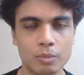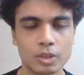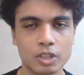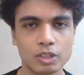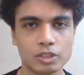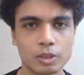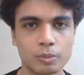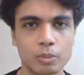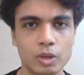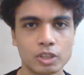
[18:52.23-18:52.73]

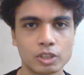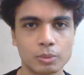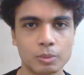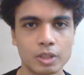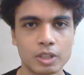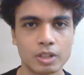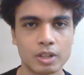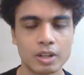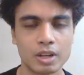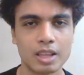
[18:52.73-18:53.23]
are possible
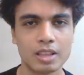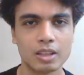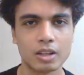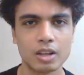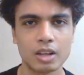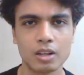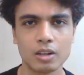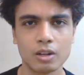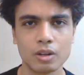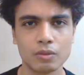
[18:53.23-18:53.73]
here, and the
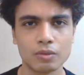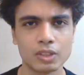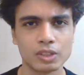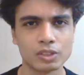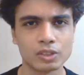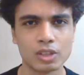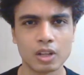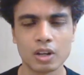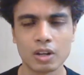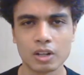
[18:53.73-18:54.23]
color of the
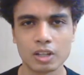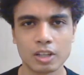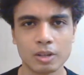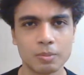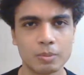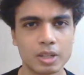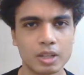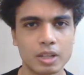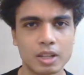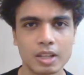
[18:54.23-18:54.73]
star can
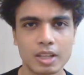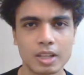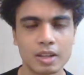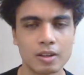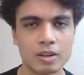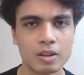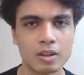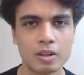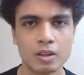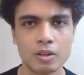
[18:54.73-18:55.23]
be, again,
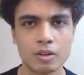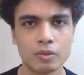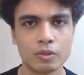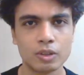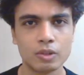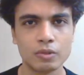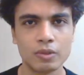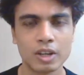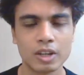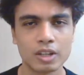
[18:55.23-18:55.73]

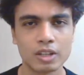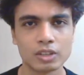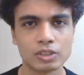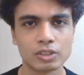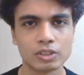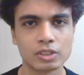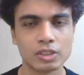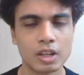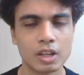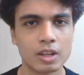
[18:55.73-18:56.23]
with
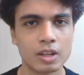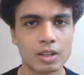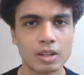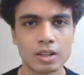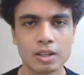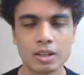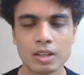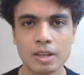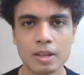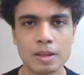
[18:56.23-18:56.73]
various
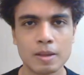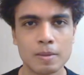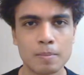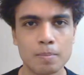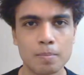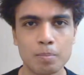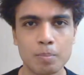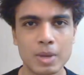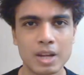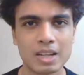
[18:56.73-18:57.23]

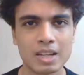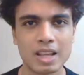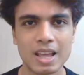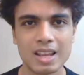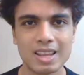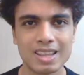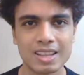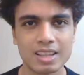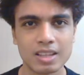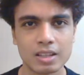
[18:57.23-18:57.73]

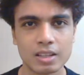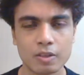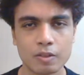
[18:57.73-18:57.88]
metallic